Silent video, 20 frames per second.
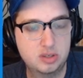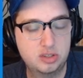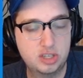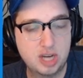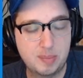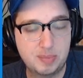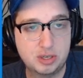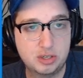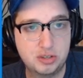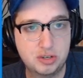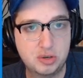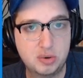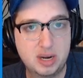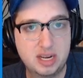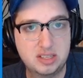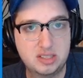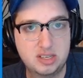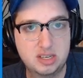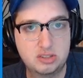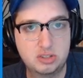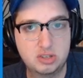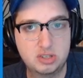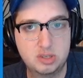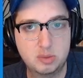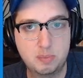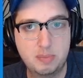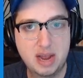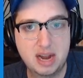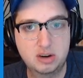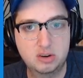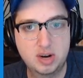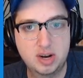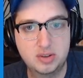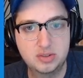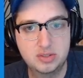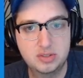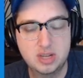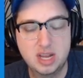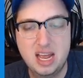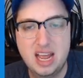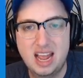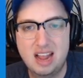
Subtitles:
Chapter 2, Ancestries and Backgrounds,